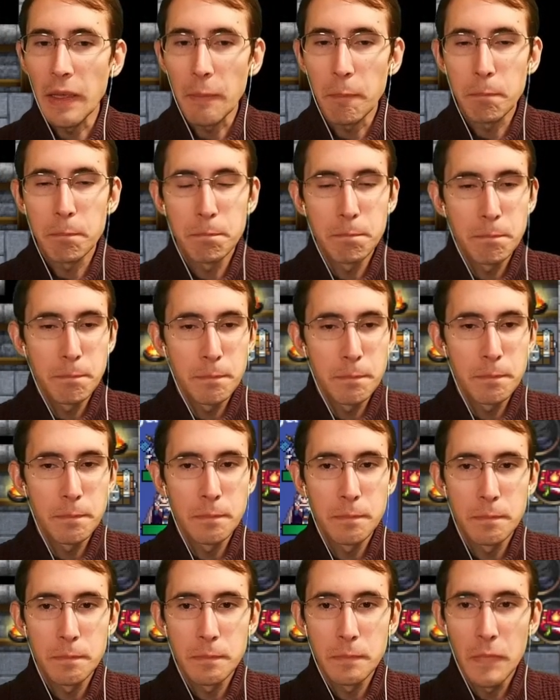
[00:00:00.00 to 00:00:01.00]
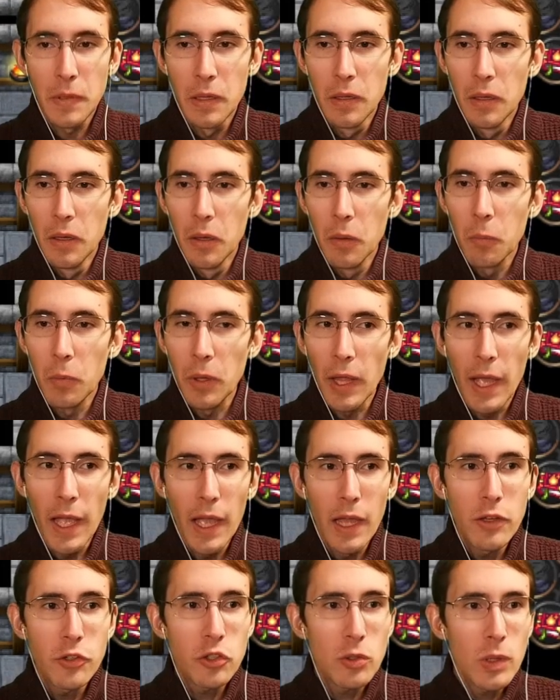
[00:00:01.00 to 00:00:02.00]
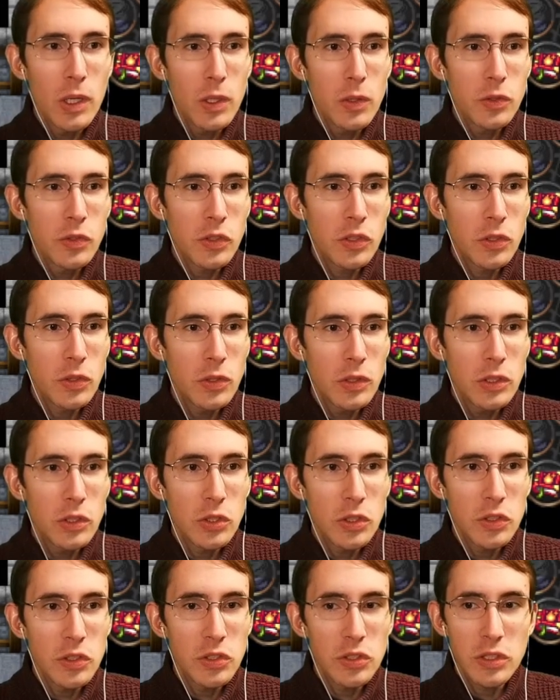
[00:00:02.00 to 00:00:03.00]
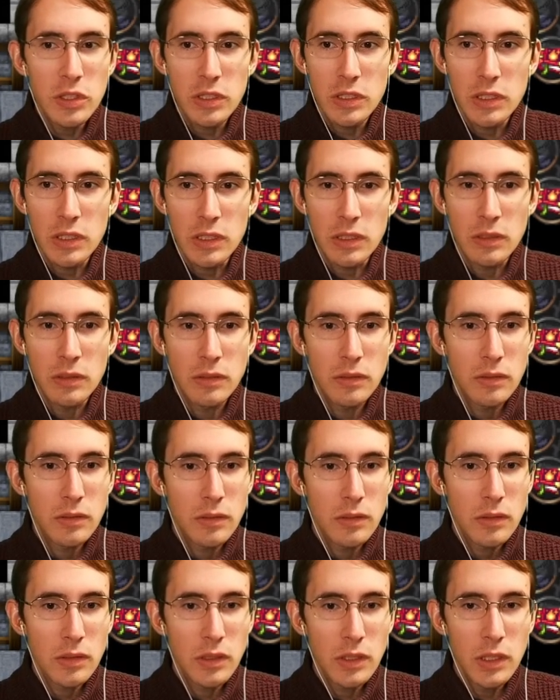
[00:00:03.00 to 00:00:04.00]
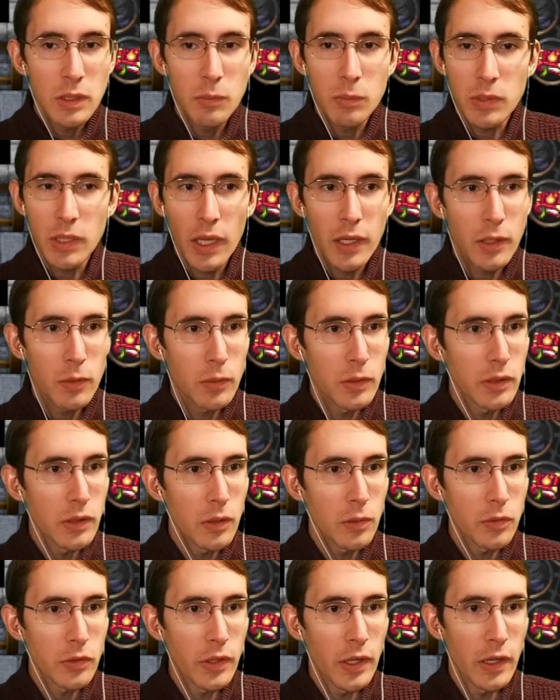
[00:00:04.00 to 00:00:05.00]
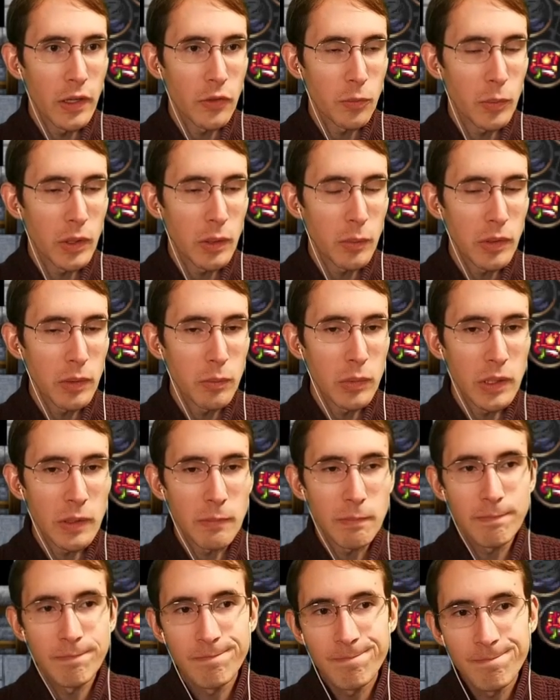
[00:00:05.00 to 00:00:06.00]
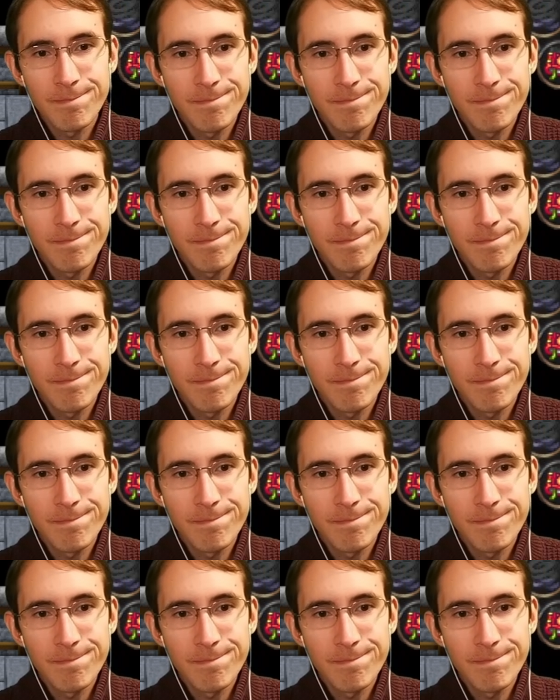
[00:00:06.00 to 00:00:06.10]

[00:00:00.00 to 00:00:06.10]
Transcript: Yep. Well, Azuros could just uh, keep KOing those guys, maybe, but...